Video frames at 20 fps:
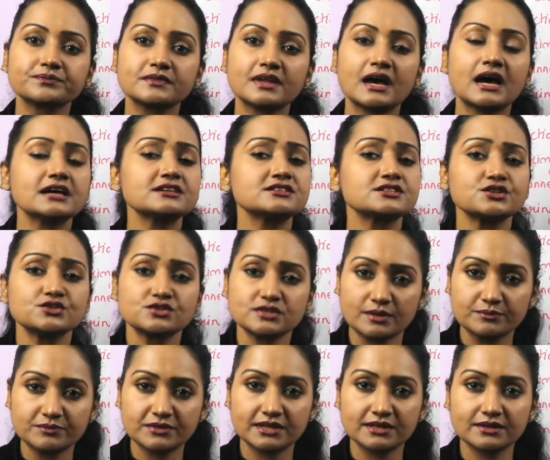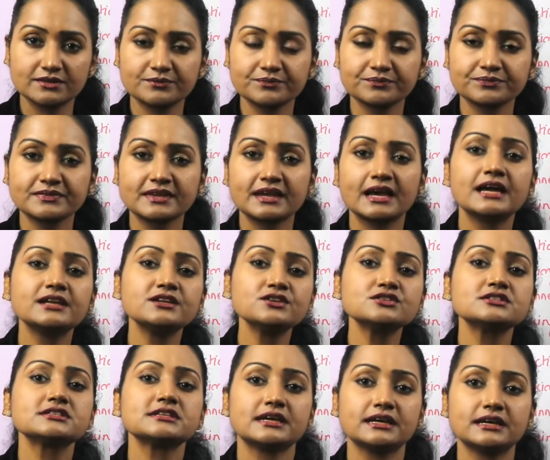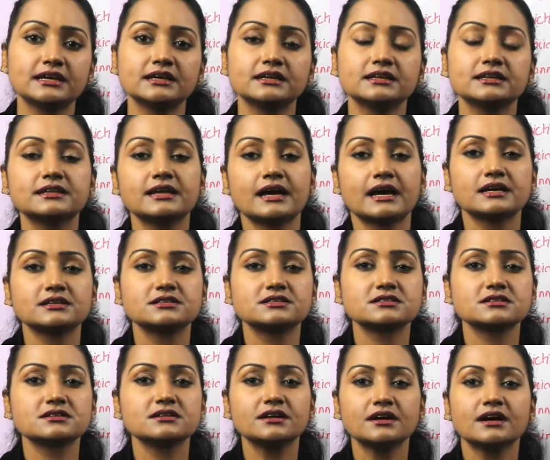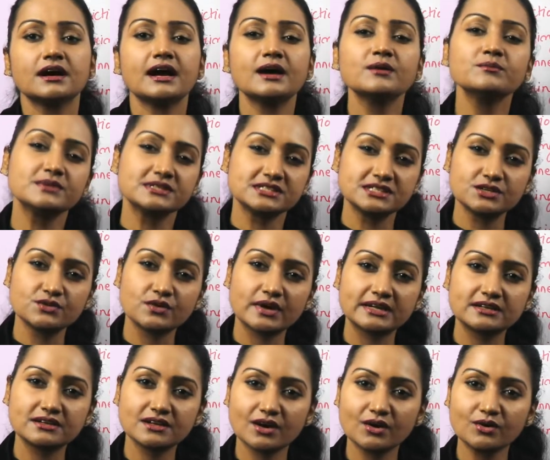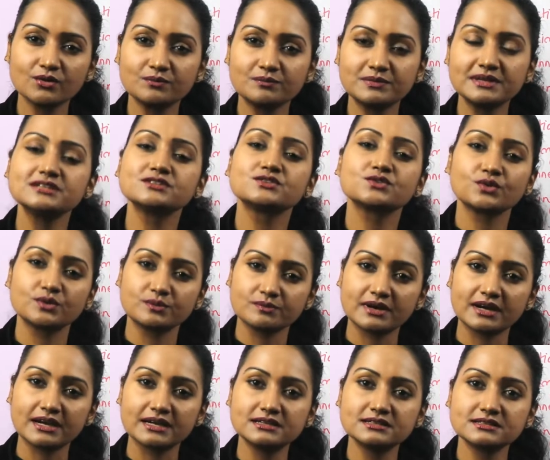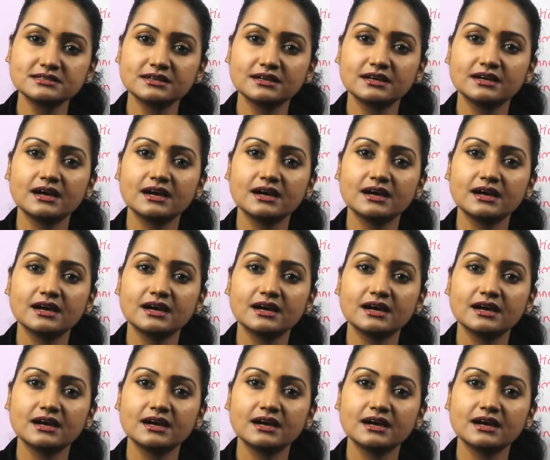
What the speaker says: asks you something and you say that I'm busy right now, please don't mind,